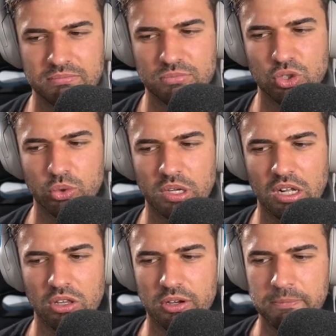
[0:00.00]
to
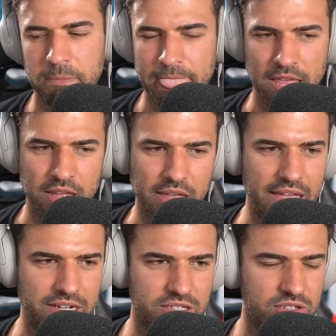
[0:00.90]
include,
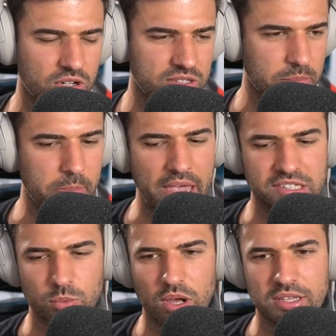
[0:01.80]
and she's got some
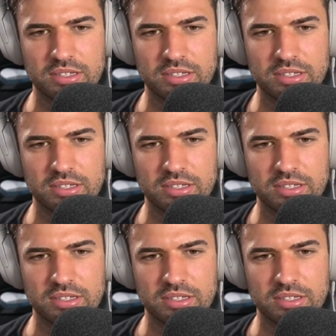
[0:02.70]
amazing ones.